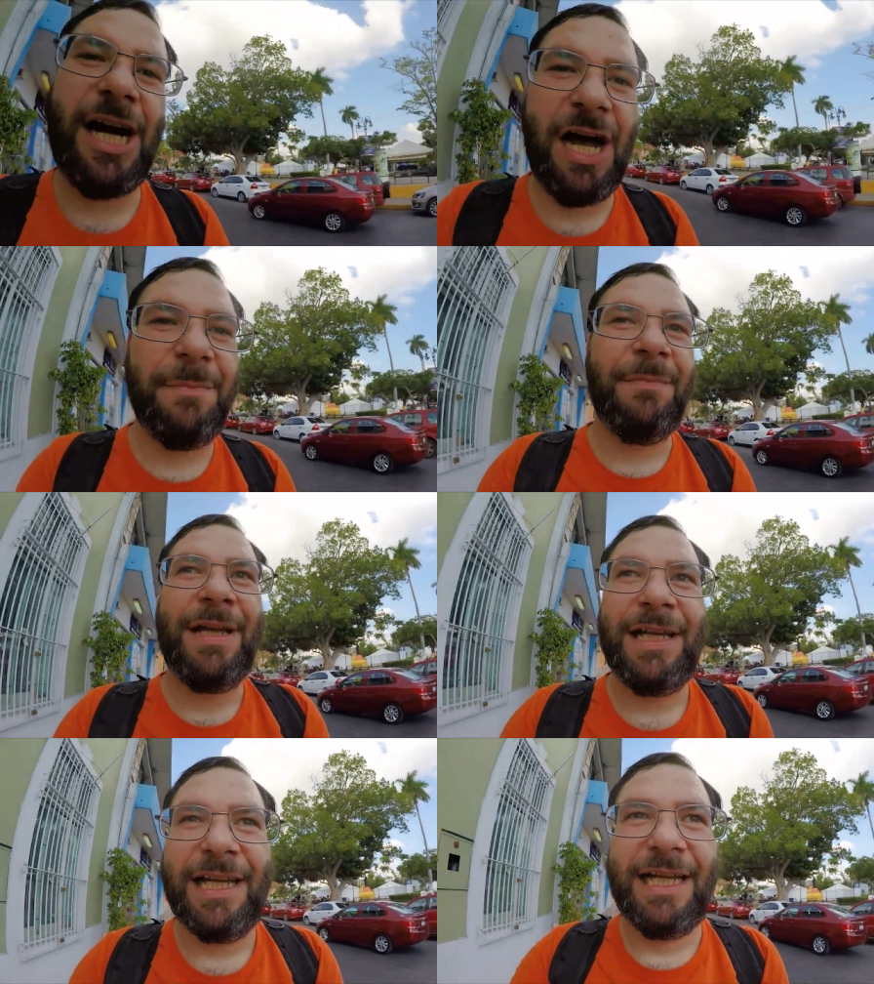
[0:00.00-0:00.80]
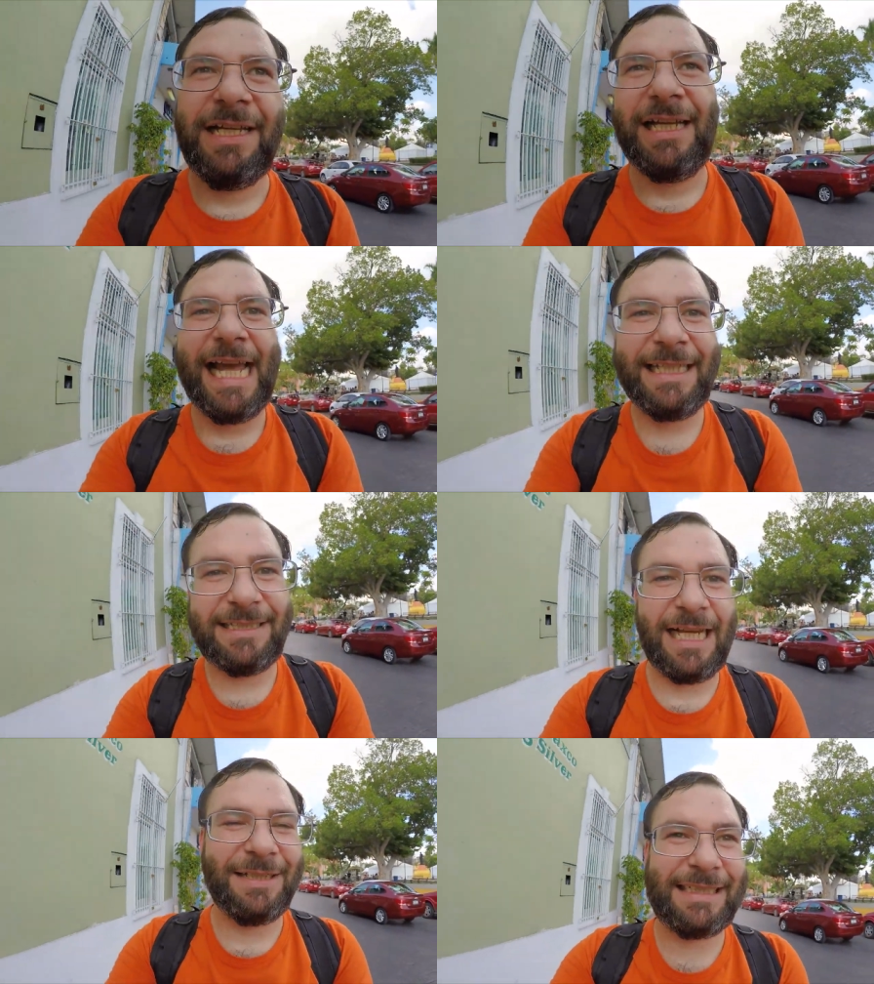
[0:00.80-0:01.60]
um,
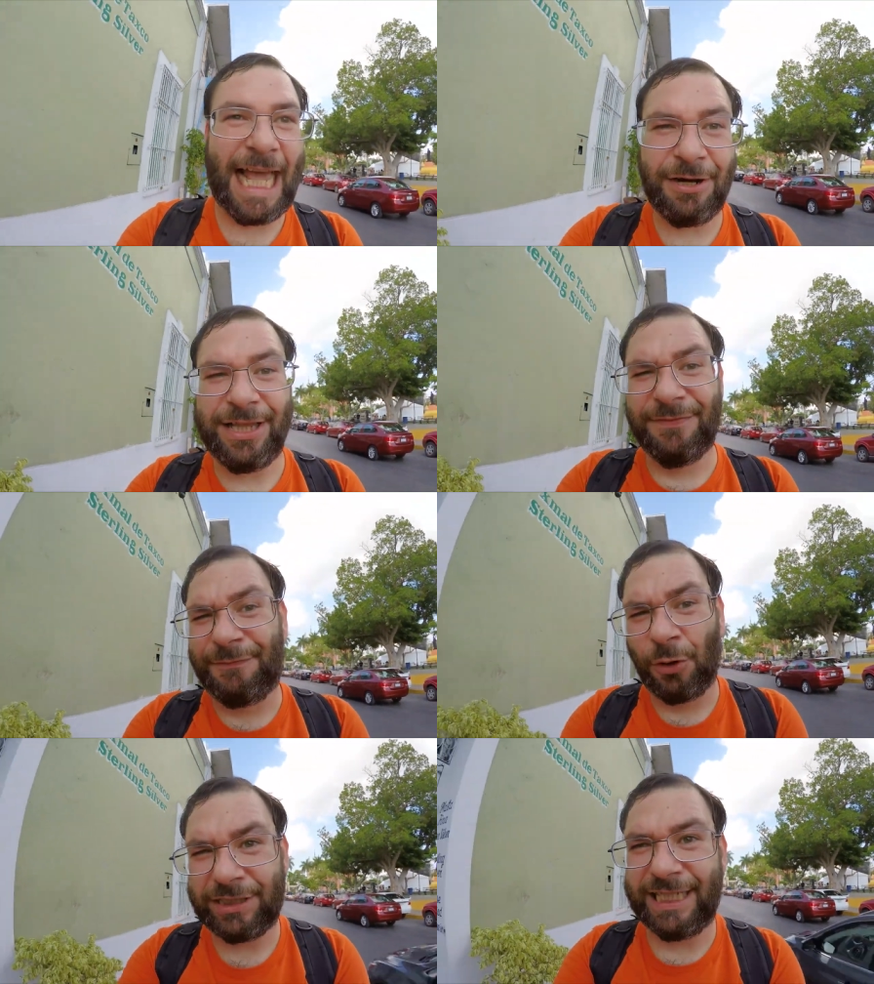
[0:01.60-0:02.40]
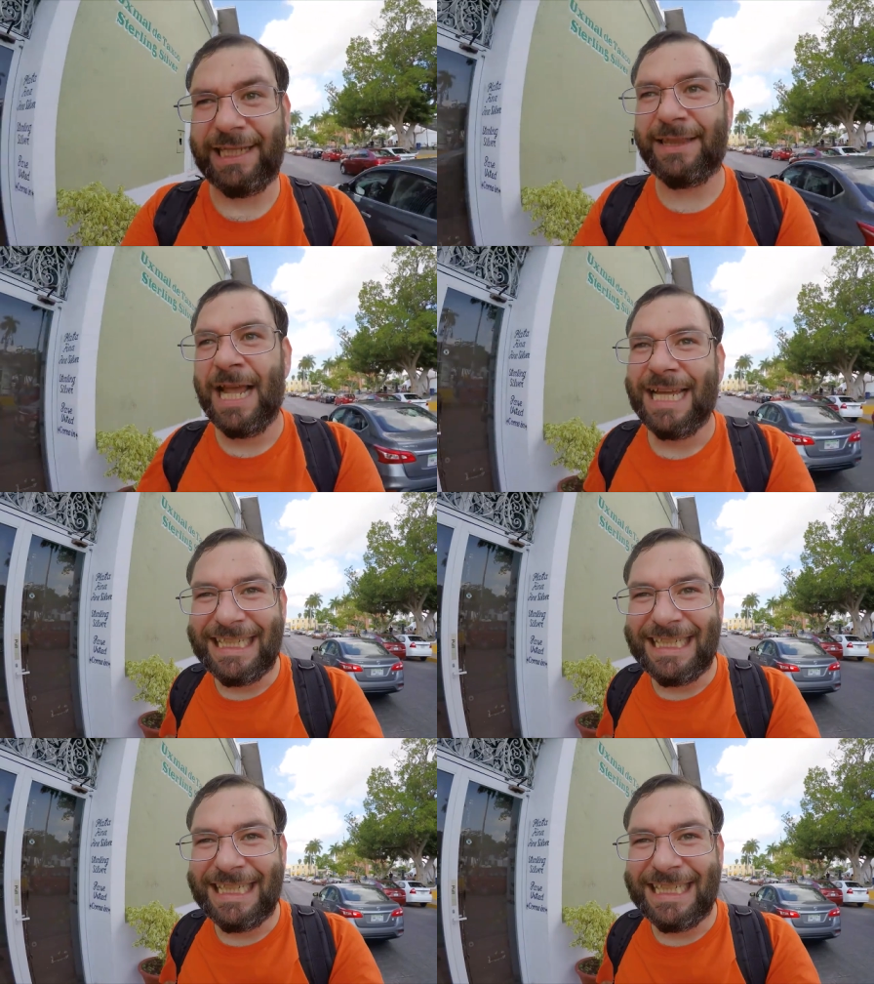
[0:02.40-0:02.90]
it's uh, Saturday the fourteenth.